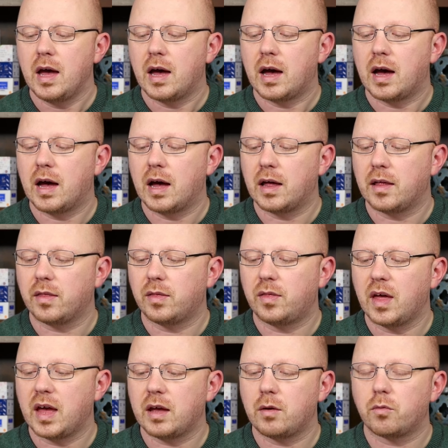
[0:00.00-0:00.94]
Uh,
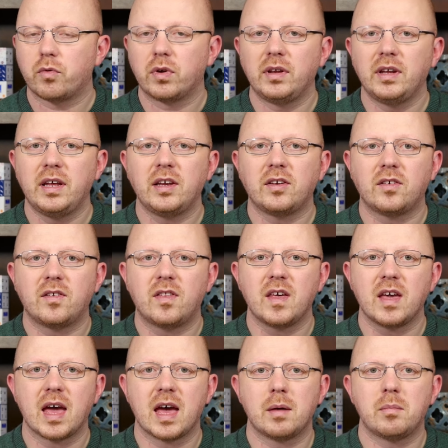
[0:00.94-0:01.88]
they released
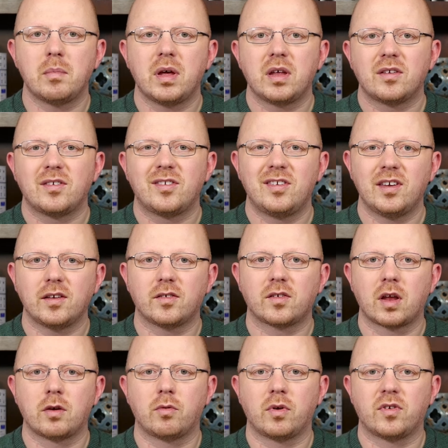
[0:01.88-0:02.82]
the
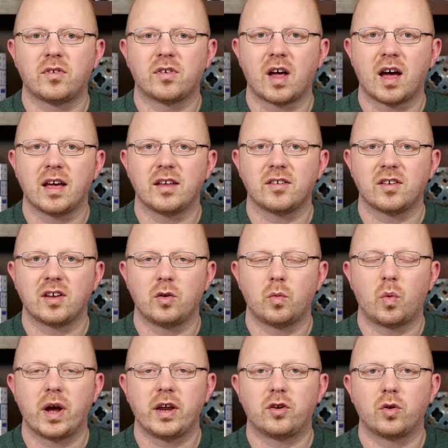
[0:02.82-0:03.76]
M600 size
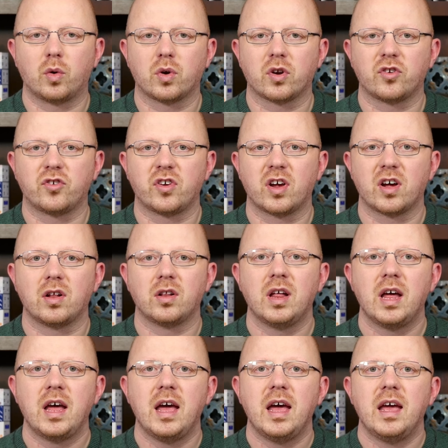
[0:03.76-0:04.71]
in white tortoiseshell